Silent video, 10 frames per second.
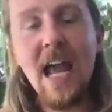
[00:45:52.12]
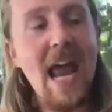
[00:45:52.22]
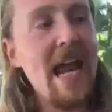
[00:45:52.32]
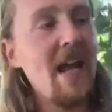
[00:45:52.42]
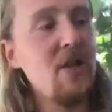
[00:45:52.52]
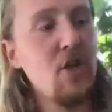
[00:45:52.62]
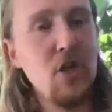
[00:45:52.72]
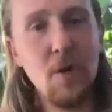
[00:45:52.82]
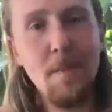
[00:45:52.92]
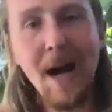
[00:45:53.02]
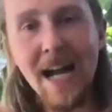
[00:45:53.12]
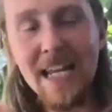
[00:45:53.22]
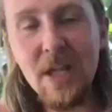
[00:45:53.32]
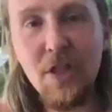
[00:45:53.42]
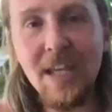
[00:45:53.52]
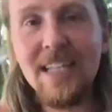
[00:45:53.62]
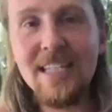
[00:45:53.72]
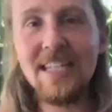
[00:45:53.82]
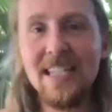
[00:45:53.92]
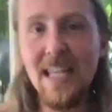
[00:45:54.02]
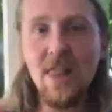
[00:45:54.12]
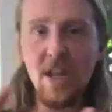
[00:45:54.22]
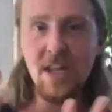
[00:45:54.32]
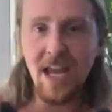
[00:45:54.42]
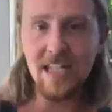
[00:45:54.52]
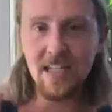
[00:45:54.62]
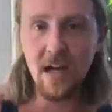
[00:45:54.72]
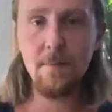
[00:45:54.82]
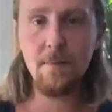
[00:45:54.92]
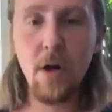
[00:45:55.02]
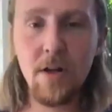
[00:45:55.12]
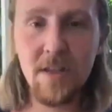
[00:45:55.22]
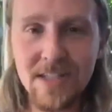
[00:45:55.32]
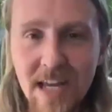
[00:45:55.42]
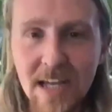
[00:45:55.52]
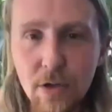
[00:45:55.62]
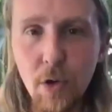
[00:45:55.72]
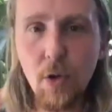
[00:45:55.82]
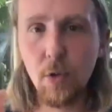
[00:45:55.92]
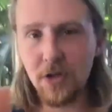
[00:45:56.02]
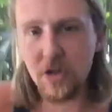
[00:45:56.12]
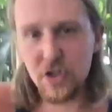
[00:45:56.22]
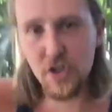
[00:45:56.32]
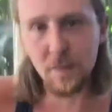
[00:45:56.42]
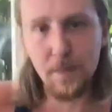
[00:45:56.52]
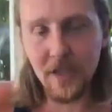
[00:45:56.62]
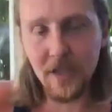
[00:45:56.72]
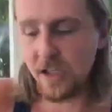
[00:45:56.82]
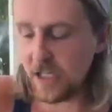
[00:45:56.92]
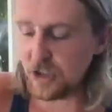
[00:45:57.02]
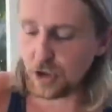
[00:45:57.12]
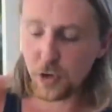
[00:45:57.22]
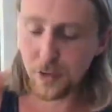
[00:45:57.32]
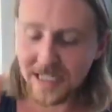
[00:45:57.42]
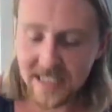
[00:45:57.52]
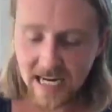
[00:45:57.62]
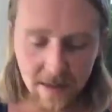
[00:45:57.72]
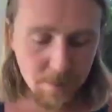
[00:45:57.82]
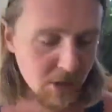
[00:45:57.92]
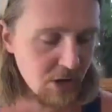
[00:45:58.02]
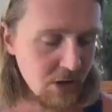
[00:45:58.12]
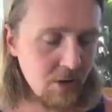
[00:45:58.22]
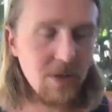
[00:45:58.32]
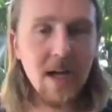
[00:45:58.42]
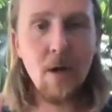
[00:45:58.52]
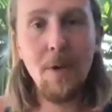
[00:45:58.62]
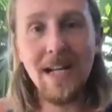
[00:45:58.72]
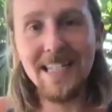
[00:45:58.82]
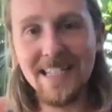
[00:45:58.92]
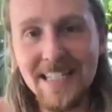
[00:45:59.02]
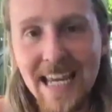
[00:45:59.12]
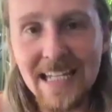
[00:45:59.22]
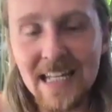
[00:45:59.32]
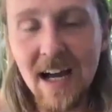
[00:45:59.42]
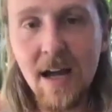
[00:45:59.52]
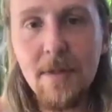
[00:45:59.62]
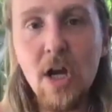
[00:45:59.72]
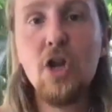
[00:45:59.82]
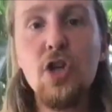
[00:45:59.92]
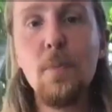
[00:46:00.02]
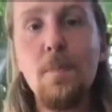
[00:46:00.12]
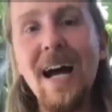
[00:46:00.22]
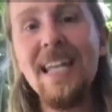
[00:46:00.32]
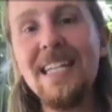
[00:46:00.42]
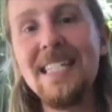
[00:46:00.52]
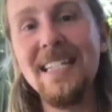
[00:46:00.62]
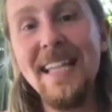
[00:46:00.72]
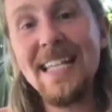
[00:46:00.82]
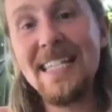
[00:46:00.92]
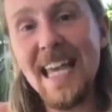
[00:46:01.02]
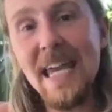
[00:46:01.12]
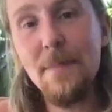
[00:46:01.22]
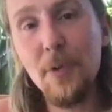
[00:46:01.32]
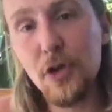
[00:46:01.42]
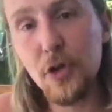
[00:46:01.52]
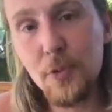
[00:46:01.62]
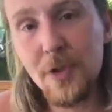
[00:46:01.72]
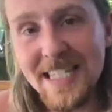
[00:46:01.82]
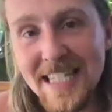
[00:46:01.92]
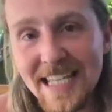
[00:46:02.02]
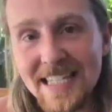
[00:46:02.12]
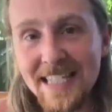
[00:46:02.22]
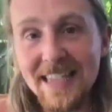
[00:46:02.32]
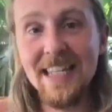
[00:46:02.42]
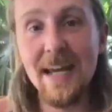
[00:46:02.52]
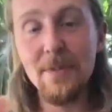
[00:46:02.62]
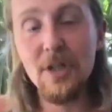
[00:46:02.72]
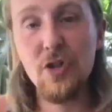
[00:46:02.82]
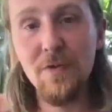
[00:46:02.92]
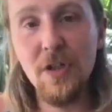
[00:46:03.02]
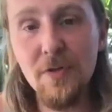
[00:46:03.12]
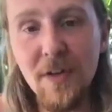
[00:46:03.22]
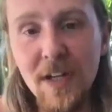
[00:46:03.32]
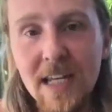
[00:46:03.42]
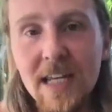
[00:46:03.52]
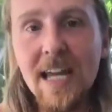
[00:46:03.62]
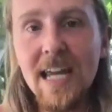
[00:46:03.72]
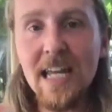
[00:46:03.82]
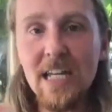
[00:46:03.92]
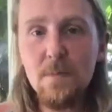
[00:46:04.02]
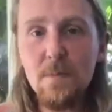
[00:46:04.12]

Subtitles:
and your body thinks it's in the nighttime part of the cycle, or there's a decreased amplitude when it's daytime, your body is less able to resist the damage of UV. It is